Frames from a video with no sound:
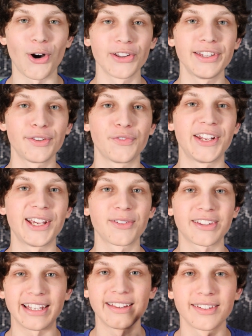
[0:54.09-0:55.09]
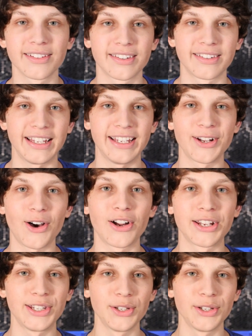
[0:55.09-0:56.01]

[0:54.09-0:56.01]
on these videos and succeed on